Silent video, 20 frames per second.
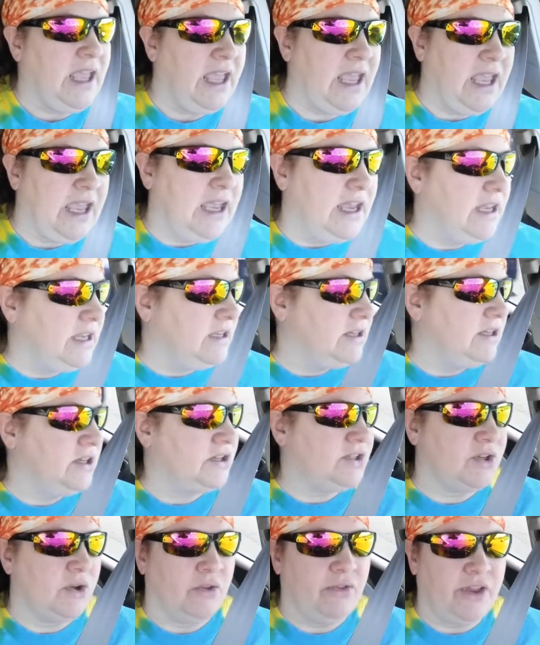
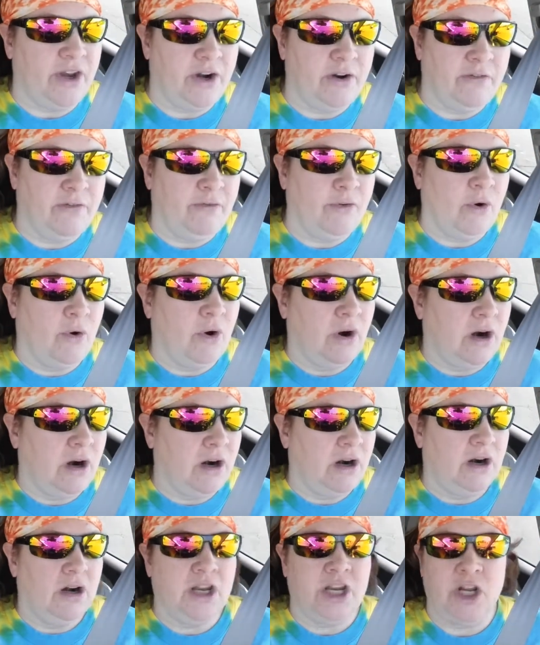And so
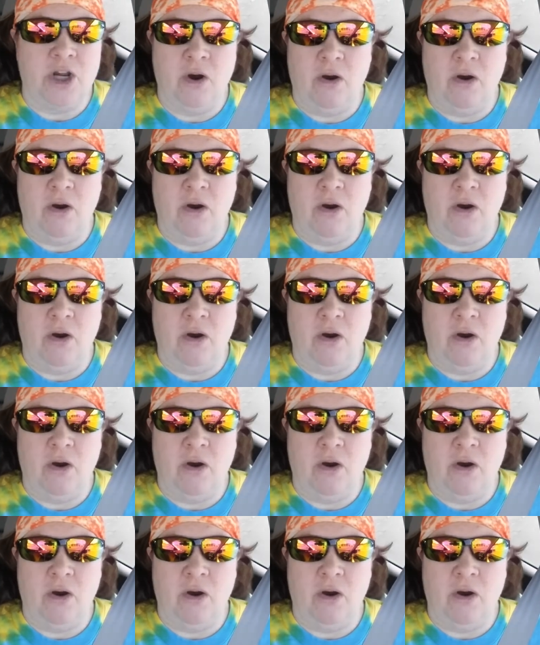therefore, you